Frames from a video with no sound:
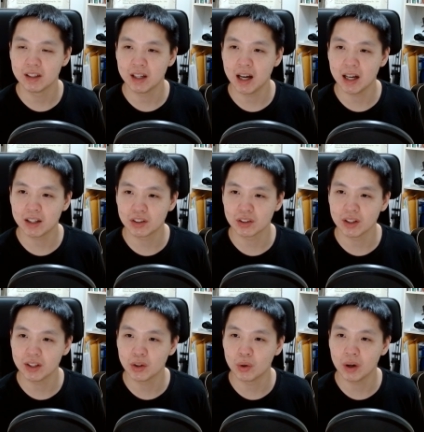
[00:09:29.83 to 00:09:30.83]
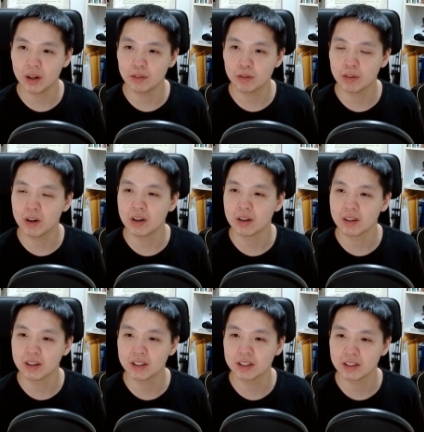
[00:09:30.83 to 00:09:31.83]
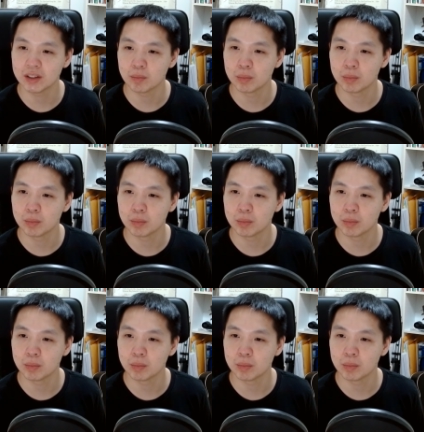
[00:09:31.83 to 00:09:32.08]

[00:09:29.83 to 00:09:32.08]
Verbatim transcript: Actually, quite far. This is a